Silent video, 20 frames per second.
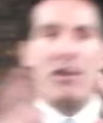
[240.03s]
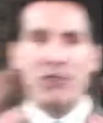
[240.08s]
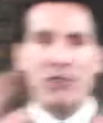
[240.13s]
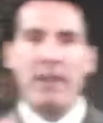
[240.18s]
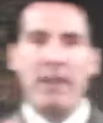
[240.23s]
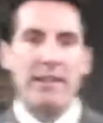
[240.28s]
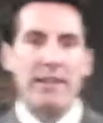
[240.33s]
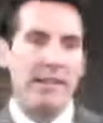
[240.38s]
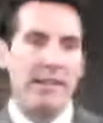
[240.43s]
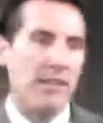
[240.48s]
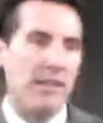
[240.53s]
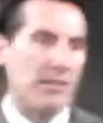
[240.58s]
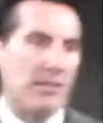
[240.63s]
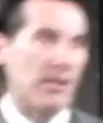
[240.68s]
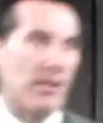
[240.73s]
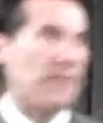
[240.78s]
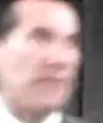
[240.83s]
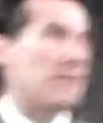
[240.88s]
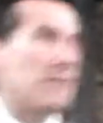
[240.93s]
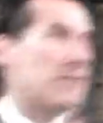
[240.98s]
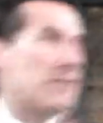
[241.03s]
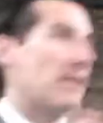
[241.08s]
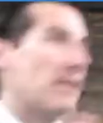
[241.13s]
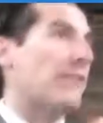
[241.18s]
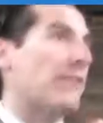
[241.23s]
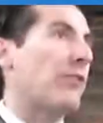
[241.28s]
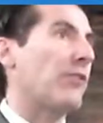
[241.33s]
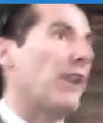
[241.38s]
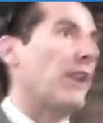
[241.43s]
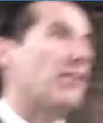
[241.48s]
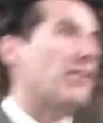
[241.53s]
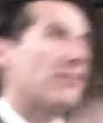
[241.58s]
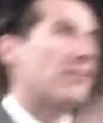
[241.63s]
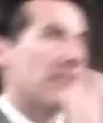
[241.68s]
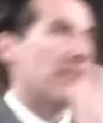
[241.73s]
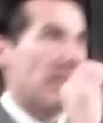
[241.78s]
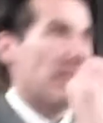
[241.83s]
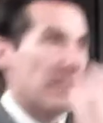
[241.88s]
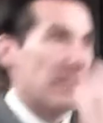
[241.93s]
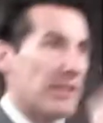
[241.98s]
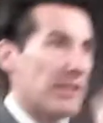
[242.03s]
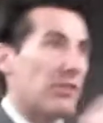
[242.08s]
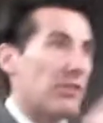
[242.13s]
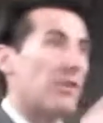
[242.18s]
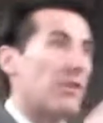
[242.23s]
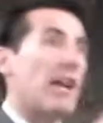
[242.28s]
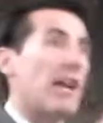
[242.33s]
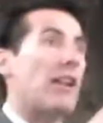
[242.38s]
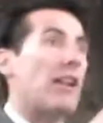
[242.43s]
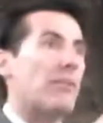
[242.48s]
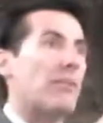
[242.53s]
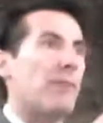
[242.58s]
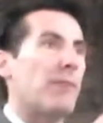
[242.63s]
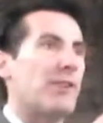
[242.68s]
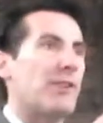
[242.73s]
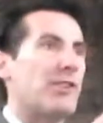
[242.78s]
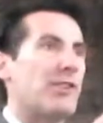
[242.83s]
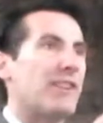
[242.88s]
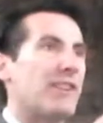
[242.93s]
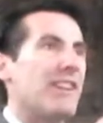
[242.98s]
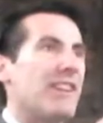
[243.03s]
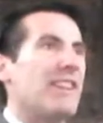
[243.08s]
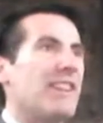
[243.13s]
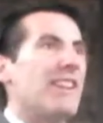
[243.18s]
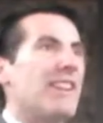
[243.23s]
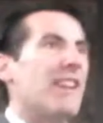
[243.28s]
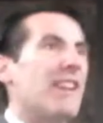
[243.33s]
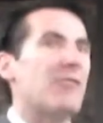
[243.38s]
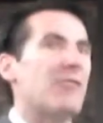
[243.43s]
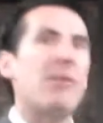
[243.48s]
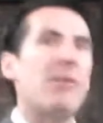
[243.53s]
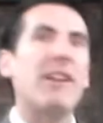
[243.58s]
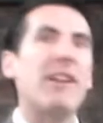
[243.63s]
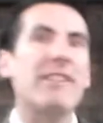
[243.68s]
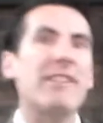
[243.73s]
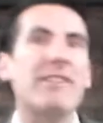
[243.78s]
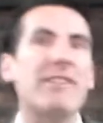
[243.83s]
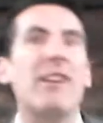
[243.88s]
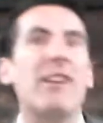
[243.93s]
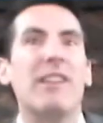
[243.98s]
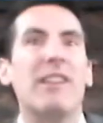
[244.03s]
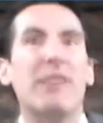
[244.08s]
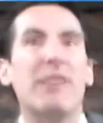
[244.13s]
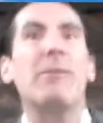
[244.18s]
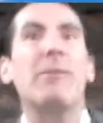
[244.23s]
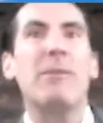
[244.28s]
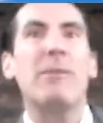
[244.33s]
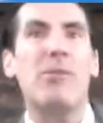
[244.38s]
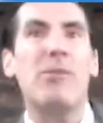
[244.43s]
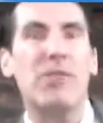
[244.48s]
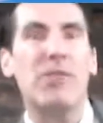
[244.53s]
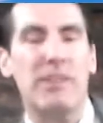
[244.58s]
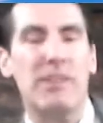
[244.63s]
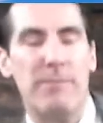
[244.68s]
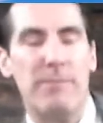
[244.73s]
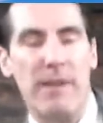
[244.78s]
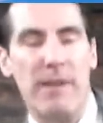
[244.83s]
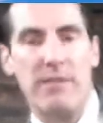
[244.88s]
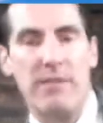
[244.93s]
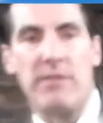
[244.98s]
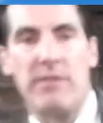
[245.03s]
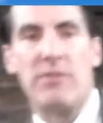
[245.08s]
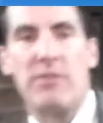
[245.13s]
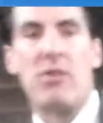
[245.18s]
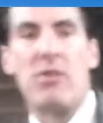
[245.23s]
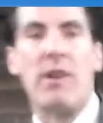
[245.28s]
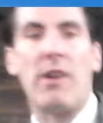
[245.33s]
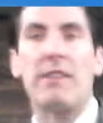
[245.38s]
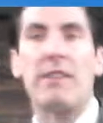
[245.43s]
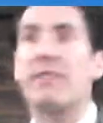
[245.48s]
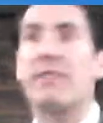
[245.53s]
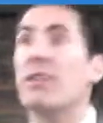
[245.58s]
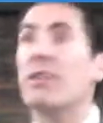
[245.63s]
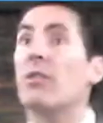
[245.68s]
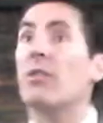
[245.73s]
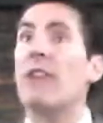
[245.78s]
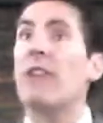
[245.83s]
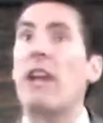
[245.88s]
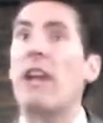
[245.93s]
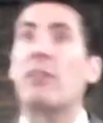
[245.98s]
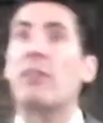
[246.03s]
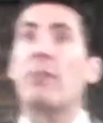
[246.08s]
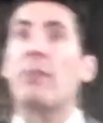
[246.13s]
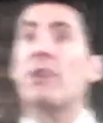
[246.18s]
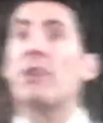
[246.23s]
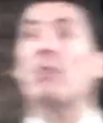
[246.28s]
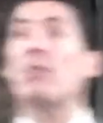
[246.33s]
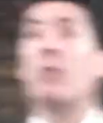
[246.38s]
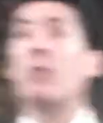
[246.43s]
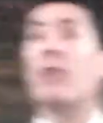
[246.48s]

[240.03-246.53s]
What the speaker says: try to teach stuff for agents on a $0 budget as well as a little bit more expensive. So on a $0 budget,